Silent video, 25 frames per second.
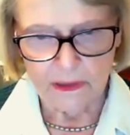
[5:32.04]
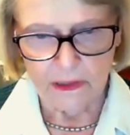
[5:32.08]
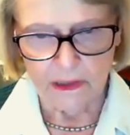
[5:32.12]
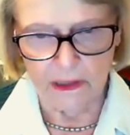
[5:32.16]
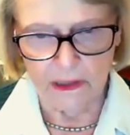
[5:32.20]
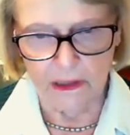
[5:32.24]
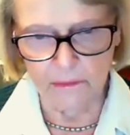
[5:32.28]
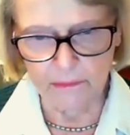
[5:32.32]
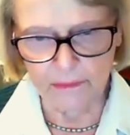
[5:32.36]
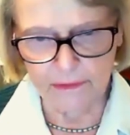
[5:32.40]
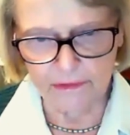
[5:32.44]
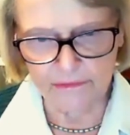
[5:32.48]

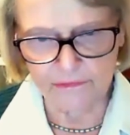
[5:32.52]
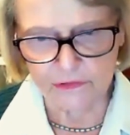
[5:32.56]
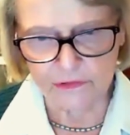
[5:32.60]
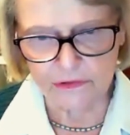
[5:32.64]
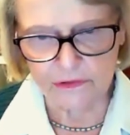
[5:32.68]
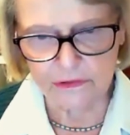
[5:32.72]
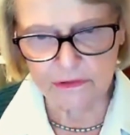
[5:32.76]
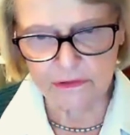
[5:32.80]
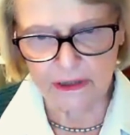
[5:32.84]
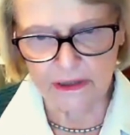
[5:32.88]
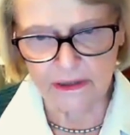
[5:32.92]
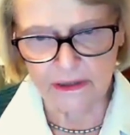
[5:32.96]

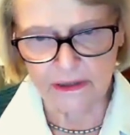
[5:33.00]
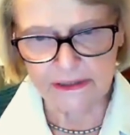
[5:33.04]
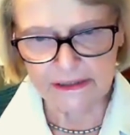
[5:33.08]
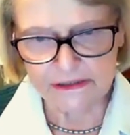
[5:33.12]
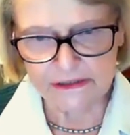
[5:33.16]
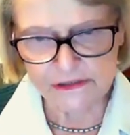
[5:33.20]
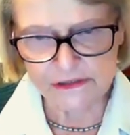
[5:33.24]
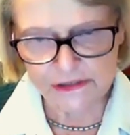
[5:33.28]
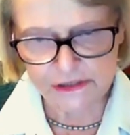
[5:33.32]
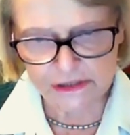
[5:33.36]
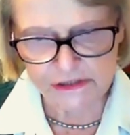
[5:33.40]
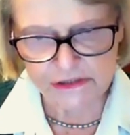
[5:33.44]
However, I
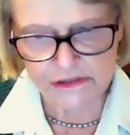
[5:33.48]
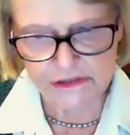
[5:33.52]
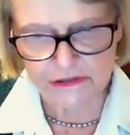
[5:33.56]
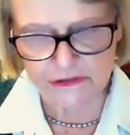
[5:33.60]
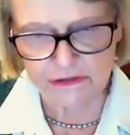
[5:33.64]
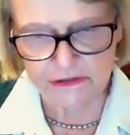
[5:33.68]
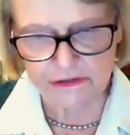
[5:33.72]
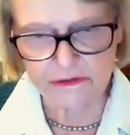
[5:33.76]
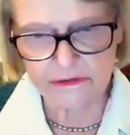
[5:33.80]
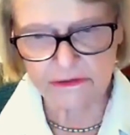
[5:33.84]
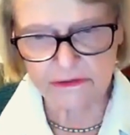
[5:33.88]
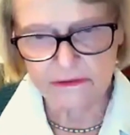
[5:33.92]

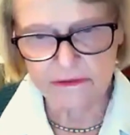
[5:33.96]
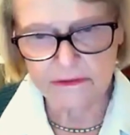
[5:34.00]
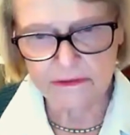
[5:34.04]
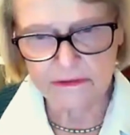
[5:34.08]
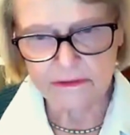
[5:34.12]
insisted